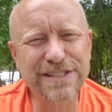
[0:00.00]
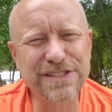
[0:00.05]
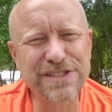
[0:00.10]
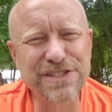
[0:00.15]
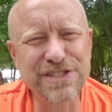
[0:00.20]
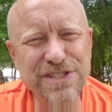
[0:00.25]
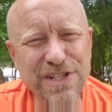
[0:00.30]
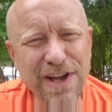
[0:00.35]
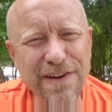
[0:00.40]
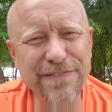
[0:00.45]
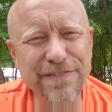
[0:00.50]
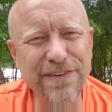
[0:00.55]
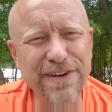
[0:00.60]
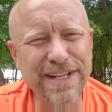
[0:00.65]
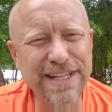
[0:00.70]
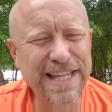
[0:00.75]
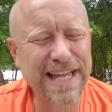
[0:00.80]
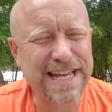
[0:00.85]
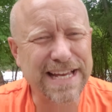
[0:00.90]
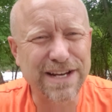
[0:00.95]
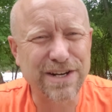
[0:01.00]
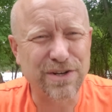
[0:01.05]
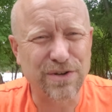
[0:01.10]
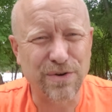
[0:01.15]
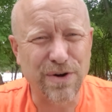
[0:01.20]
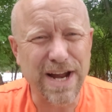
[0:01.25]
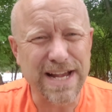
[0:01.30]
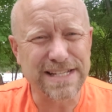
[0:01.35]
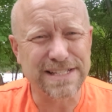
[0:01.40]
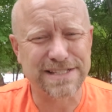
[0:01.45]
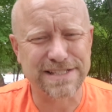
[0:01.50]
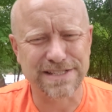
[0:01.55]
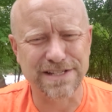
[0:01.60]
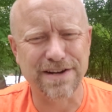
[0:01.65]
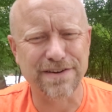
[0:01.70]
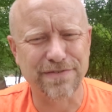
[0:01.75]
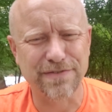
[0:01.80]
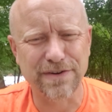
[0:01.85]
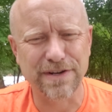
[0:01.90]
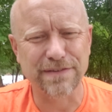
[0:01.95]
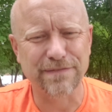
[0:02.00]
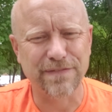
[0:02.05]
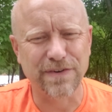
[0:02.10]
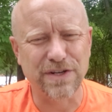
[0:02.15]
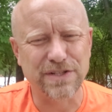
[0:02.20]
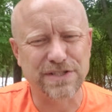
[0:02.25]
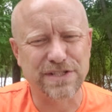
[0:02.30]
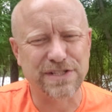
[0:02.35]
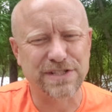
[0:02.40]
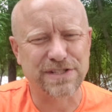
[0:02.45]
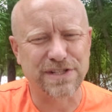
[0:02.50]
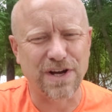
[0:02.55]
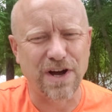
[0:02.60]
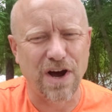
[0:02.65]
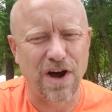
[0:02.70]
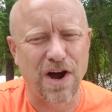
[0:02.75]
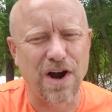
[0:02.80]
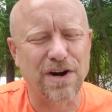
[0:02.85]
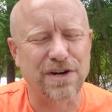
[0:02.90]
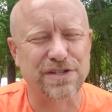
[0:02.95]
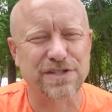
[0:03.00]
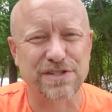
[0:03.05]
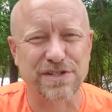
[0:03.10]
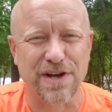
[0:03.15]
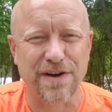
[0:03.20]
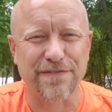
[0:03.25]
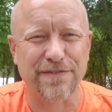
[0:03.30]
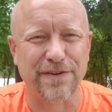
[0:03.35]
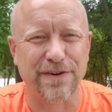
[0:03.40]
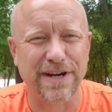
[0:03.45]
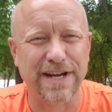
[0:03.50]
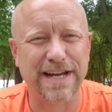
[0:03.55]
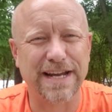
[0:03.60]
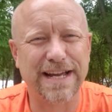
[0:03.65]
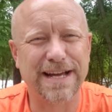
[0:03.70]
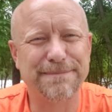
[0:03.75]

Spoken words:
suffering, like Christ's suffering versus our suffering.